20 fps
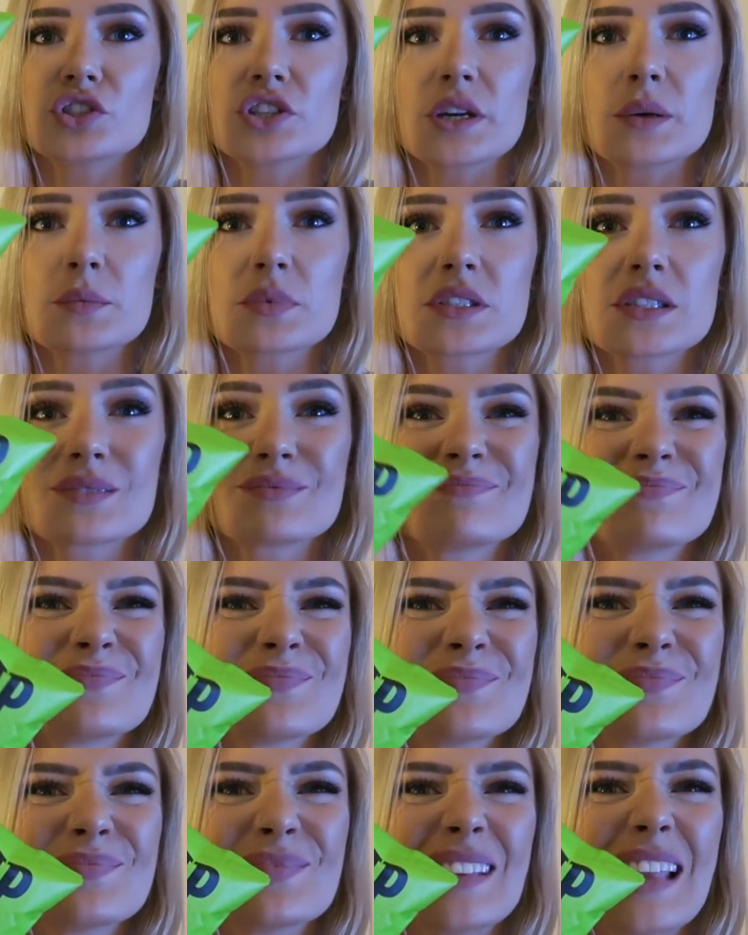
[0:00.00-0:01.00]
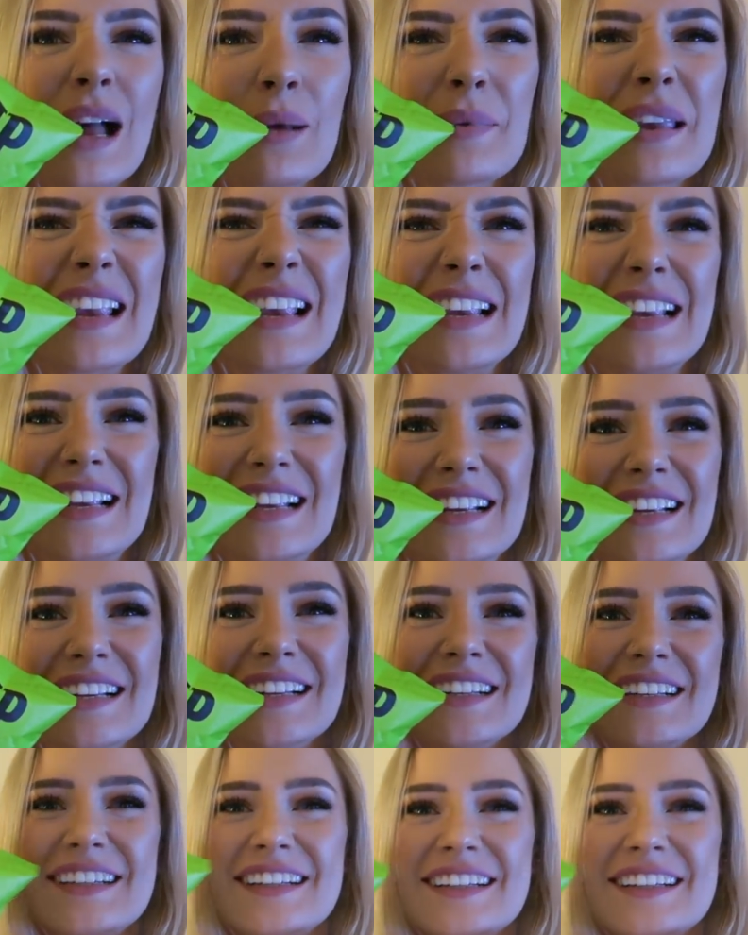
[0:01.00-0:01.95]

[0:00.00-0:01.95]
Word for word: chips. Yummy!